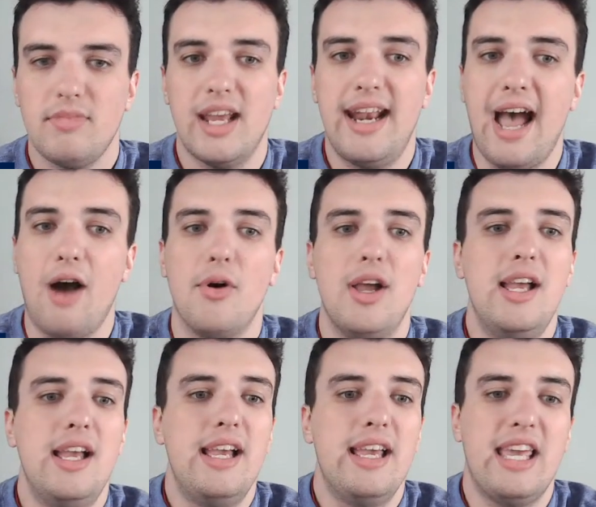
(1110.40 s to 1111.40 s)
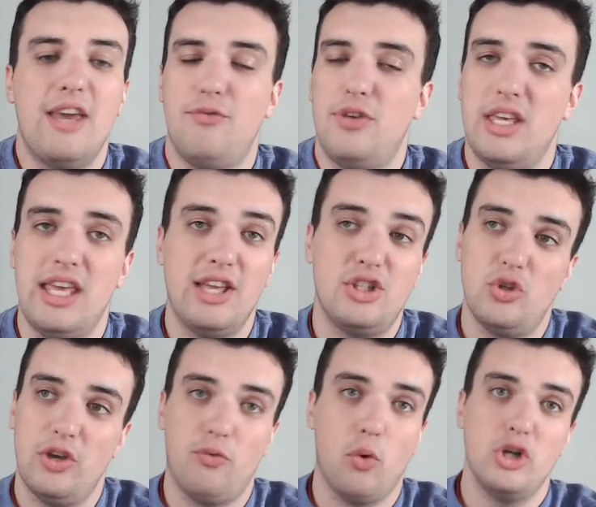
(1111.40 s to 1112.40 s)
Now,
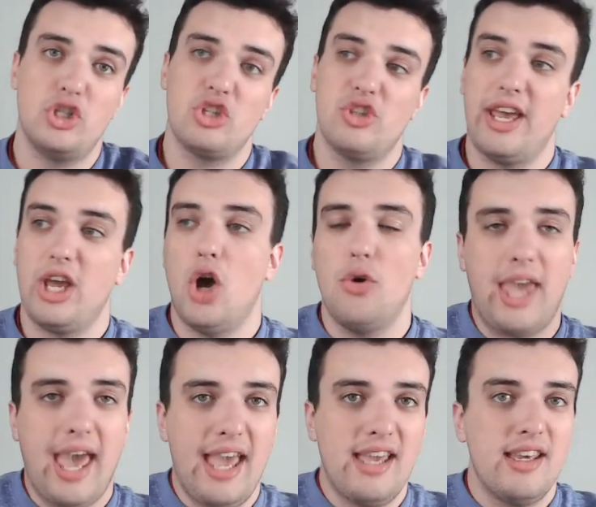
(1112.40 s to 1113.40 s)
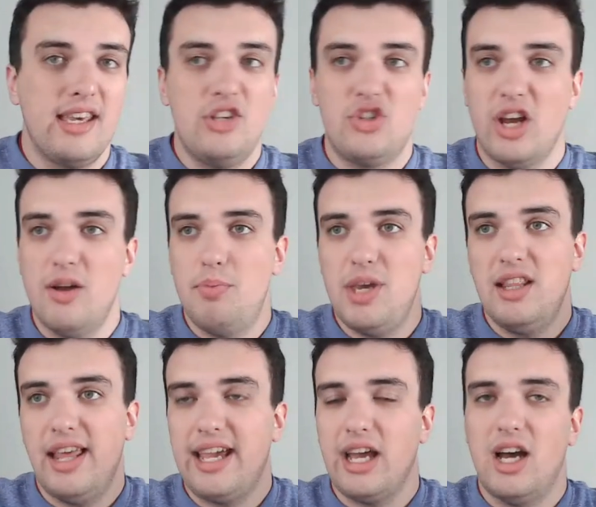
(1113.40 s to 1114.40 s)
if we're just like, okay, he's going to be
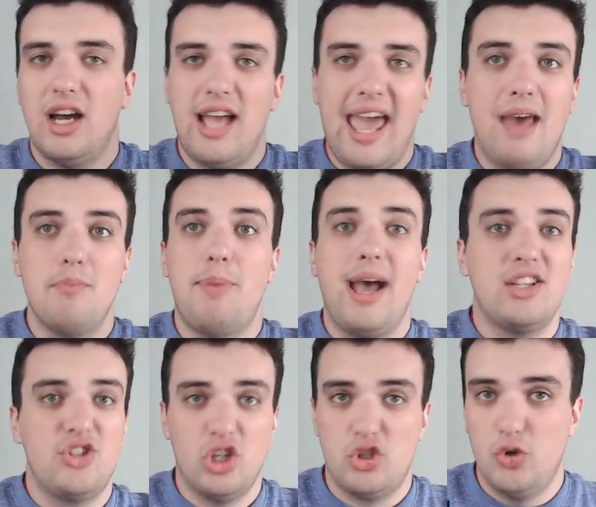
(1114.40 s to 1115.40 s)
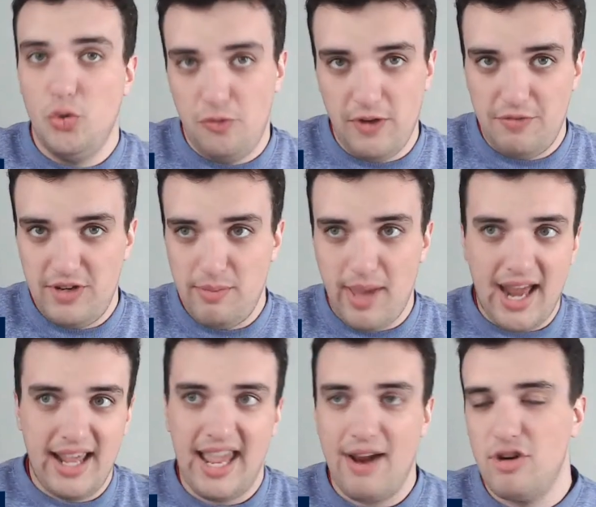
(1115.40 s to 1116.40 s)
like at best a 250
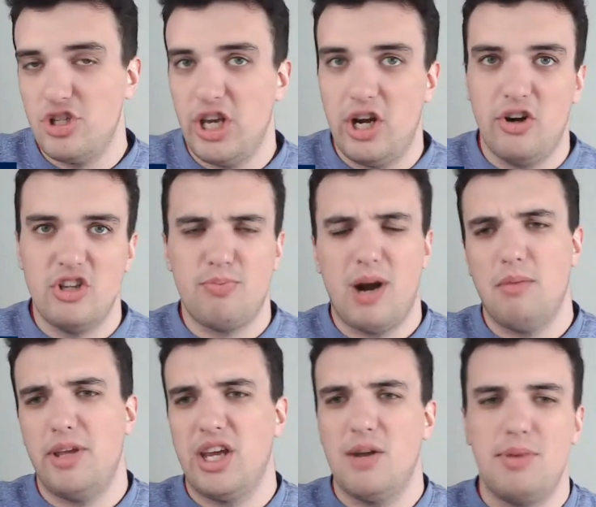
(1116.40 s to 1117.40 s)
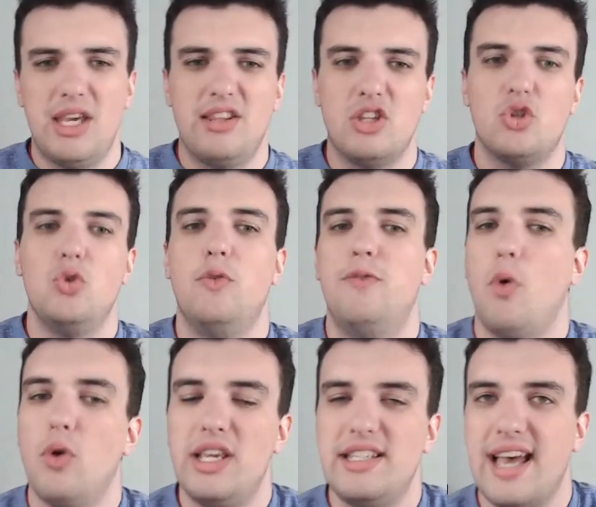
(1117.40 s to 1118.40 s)
batting average hitter. He's probably going to be in the
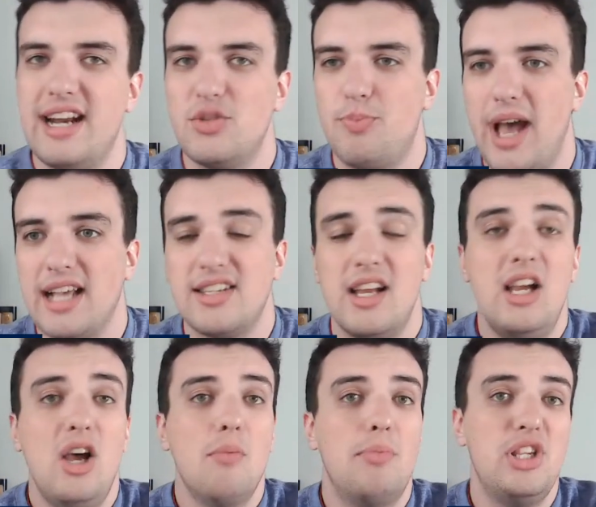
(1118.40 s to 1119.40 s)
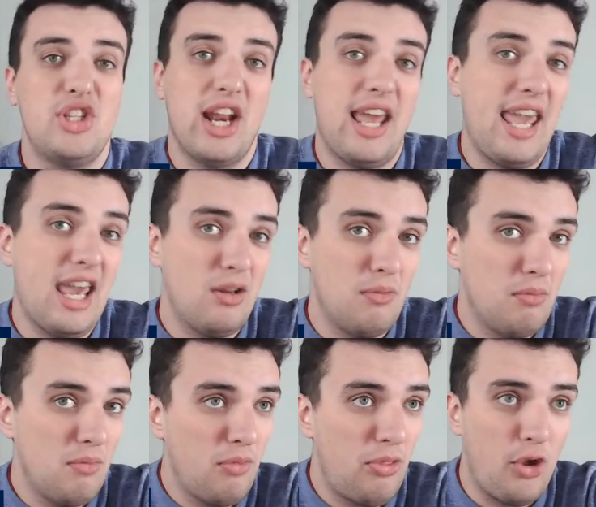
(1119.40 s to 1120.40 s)
240s at his best, but he's going to hit
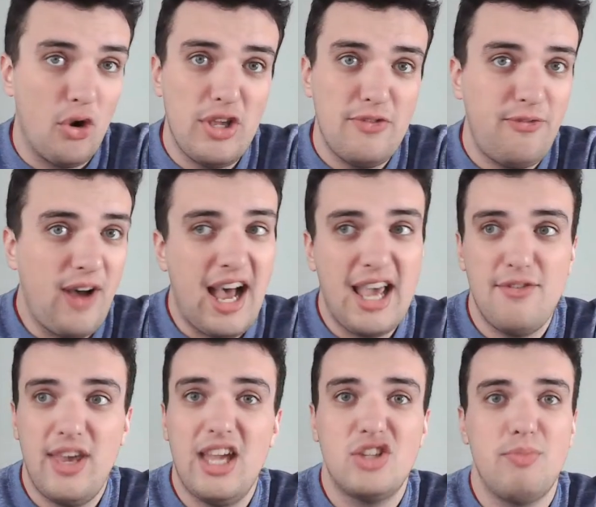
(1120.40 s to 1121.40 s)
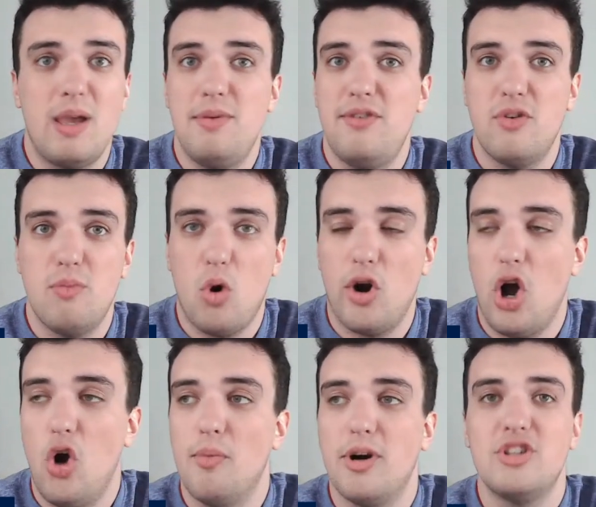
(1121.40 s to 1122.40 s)
35-ish, maybe even more
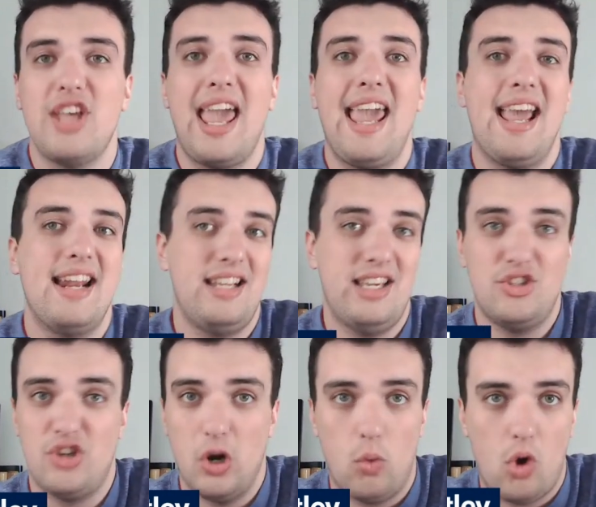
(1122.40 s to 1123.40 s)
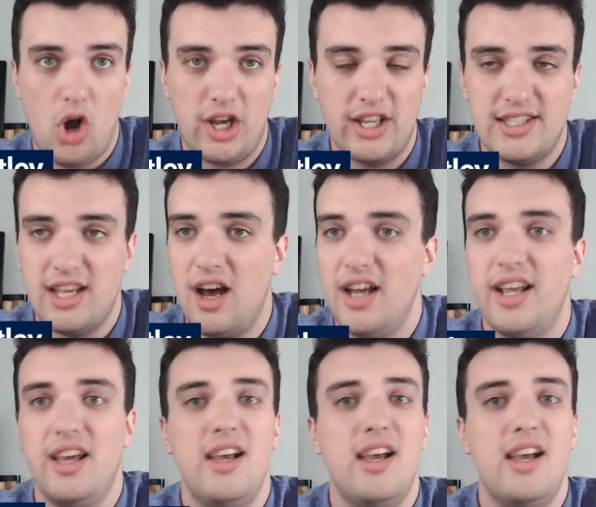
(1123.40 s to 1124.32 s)
homers, and he's going to walk a ton.